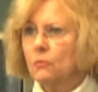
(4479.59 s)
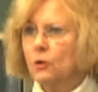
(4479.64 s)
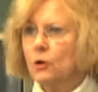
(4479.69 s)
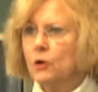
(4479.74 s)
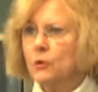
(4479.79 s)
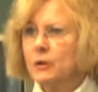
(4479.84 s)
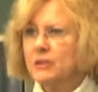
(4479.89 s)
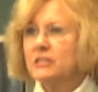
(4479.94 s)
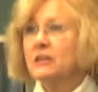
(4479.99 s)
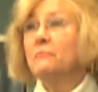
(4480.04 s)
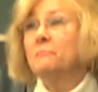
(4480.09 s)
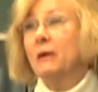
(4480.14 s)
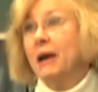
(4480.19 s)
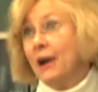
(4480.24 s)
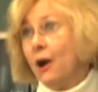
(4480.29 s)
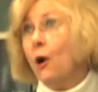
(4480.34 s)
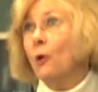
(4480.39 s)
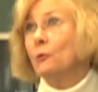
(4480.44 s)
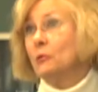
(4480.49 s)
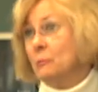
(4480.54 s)
Who is the pa-
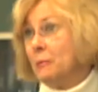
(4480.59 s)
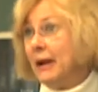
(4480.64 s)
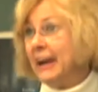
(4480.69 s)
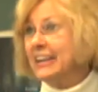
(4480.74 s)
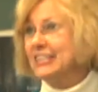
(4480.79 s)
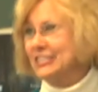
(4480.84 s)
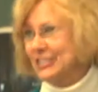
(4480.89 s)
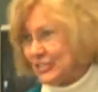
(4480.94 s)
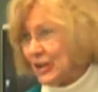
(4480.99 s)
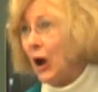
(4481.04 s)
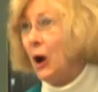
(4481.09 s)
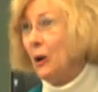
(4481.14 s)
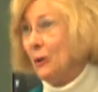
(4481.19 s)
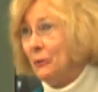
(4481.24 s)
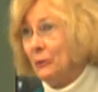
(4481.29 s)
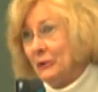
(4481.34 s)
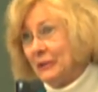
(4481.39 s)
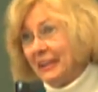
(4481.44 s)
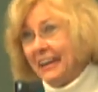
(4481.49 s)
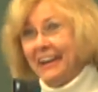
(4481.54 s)
oh the patients? Oh
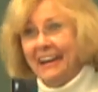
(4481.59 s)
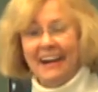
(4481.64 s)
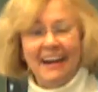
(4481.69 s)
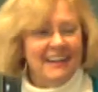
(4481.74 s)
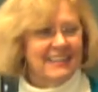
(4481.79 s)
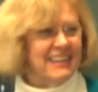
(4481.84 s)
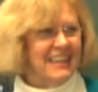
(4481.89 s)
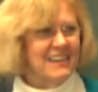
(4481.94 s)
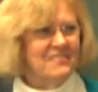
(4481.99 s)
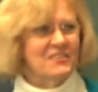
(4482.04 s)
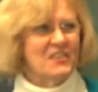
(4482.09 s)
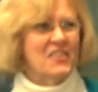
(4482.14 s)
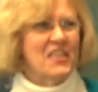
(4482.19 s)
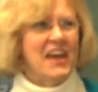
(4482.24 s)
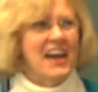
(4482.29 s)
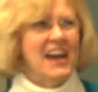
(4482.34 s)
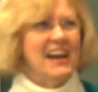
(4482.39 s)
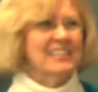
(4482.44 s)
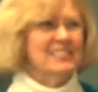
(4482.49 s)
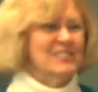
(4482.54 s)
well, yeah, given
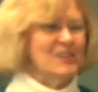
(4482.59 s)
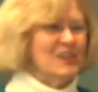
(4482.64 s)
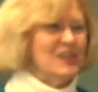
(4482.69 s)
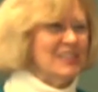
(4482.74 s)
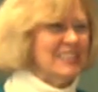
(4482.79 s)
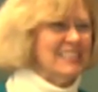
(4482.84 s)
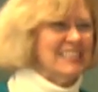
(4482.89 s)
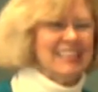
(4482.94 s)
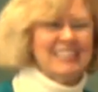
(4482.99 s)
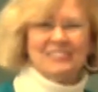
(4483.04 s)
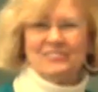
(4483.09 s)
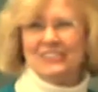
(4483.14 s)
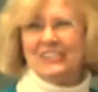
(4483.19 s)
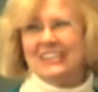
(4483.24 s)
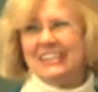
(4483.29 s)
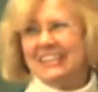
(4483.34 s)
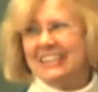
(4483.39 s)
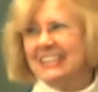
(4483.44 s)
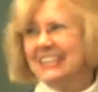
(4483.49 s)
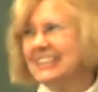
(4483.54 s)
that certainly that's
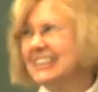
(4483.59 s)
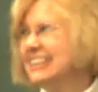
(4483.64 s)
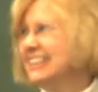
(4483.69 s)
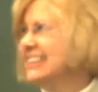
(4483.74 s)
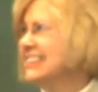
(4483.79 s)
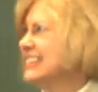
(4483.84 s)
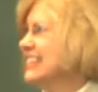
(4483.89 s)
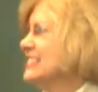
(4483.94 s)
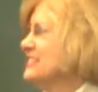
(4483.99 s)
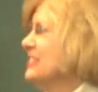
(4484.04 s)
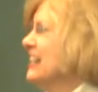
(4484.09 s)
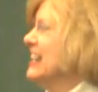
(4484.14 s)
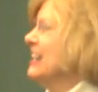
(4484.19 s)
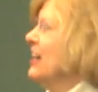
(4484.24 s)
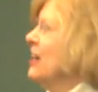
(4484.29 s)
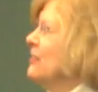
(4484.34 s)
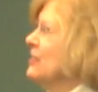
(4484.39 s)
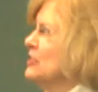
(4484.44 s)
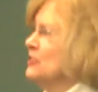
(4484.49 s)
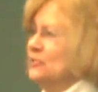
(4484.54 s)
right, that's right.
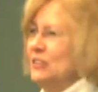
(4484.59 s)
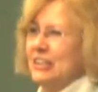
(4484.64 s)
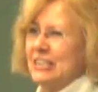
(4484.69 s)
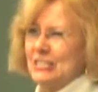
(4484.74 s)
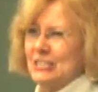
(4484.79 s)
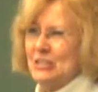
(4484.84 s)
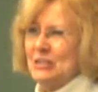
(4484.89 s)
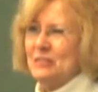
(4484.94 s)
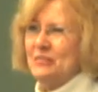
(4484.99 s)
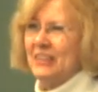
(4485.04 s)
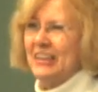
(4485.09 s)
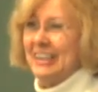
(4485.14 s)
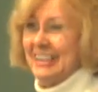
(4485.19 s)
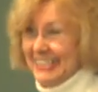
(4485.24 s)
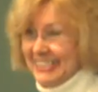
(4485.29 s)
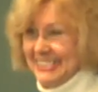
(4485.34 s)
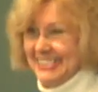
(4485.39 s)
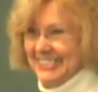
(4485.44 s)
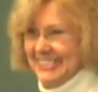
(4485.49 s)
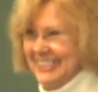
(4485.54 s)
Only drink two
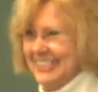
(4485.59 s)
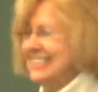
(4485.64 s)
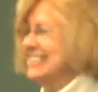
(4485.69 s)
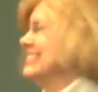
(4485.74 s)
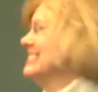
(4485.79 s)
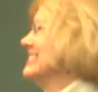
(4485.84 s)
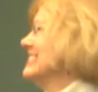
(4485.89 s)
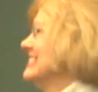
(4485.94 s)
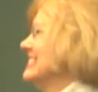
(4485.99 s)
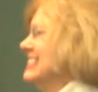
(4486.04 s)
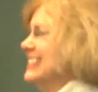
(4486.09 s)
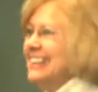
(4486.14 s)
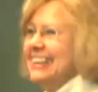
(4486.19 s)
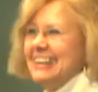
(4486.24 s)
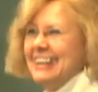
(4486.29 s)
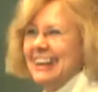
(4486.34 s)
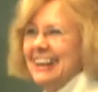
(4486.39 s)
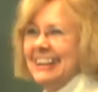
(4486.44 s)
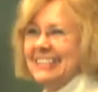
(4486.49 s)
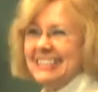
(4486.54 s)
beers, right?
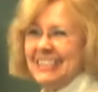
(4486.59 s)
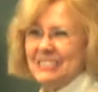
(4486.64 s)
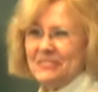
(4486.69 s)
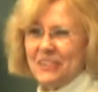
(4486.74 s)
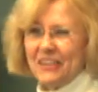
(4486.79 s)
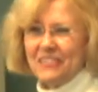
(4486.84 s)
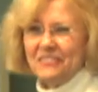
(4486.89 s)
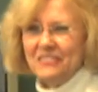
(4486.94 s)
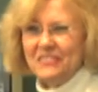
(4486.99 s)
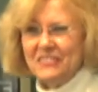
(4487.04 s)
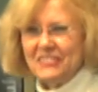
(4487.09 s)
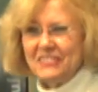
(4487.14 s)
Uh, yes, ma'am.